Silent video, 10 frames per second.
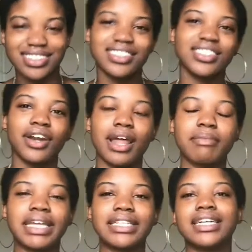You know what I
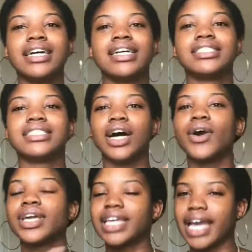mean? So
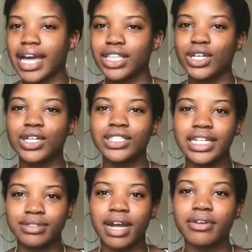yeah, that's
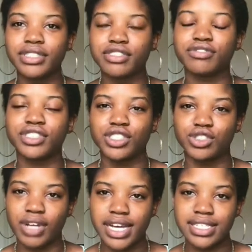what I would do for the
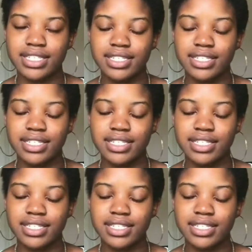dress.